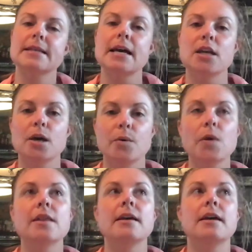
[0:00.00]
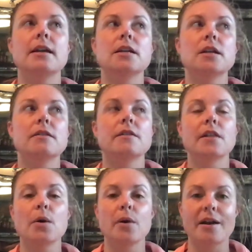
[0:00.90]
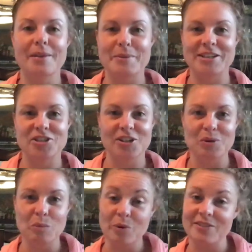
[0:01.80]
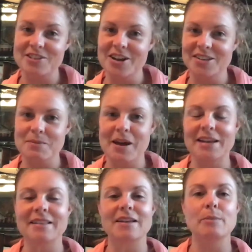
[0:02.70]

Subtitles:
I know in the lower elementary group we've talked about it a little